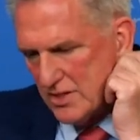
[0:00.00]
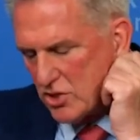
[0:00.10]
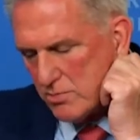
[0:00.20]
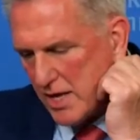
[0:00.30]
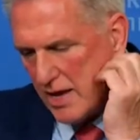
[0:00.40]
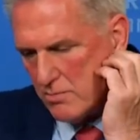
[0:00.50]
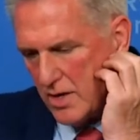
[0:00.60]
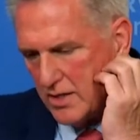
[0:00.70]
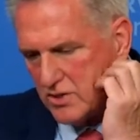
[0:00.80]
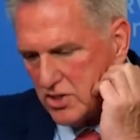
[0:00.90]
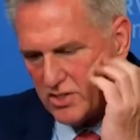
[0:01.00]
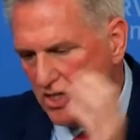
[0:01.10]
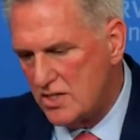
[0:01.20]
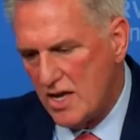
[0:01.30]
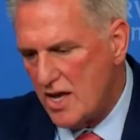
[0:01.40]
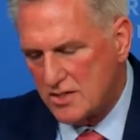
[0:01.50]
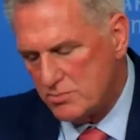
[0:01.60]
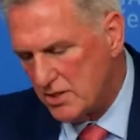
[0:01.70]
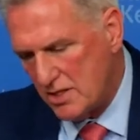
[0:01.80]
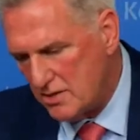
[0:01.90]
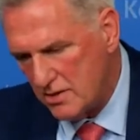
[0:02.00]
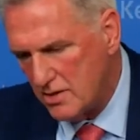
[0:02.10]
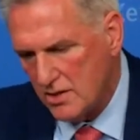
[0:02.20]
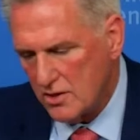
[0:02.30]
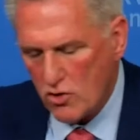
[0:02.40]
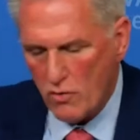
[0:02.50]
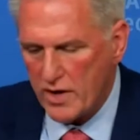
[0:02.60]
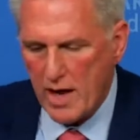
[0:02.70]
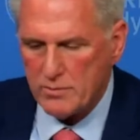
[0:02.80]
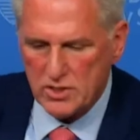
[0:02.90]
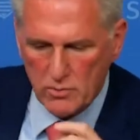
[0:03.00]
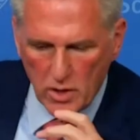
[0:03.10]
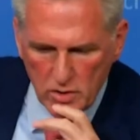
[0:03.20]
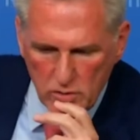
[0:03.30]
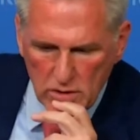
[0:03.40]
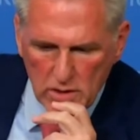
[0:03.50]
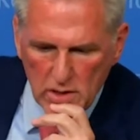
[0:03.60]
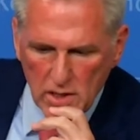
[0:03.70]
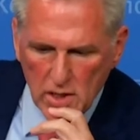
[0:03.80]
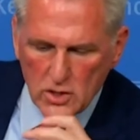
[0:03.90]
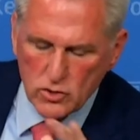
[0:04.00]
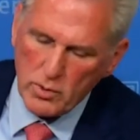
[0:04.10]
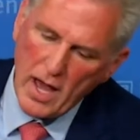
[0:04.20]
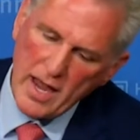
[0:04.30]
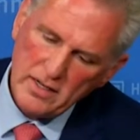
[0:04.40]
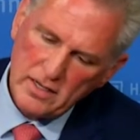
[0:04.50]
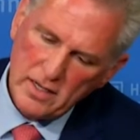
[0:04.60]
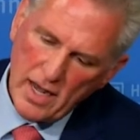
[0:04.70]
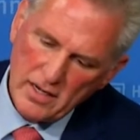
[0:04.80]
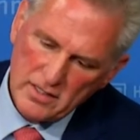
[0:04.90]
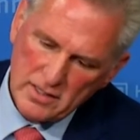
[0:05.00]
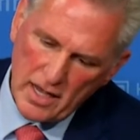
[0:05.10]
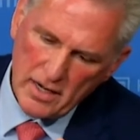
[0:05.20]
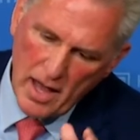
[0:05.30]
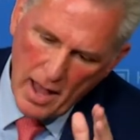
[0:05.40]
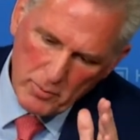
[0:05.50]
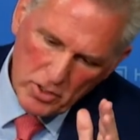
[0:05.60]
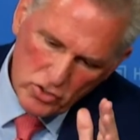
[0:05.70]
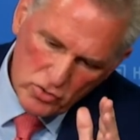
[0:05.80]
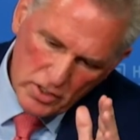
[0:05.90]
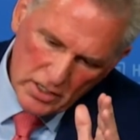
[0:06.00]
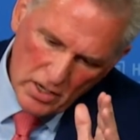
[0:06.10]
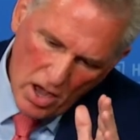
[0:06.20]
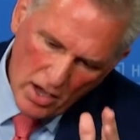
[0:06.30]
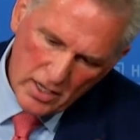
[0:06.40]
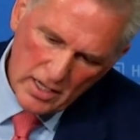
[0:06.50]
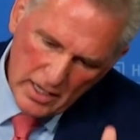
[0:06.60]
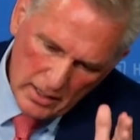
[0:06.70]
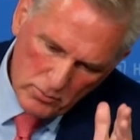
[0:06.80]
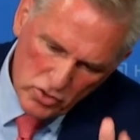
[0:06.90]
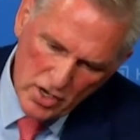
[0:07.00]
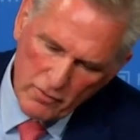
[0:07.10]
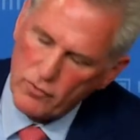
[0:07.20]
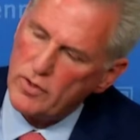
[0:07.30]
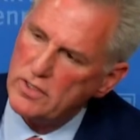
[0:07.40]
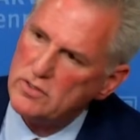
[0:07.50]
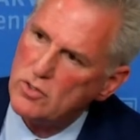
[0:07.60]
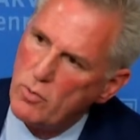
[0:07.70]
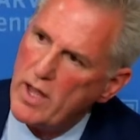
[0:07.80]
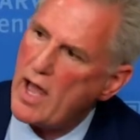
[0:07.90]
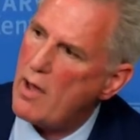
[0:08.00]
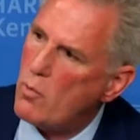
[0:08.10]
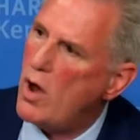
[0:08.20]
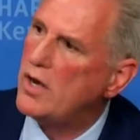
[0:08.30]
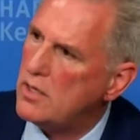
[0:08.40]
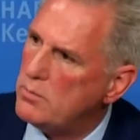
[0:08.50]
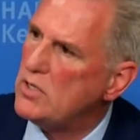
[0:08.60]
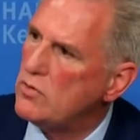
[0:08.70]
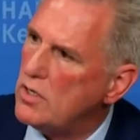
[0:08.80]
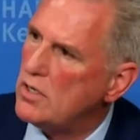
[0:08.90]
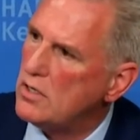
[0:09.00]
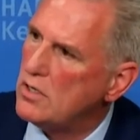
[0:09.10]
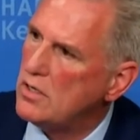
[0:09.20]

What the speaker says: it took me 8 months. She said yes, but then COVID happened. She didn't want to do it. So what I did, I decided I'm going to treat Hakeem Jeffries the way I wanted to be treated.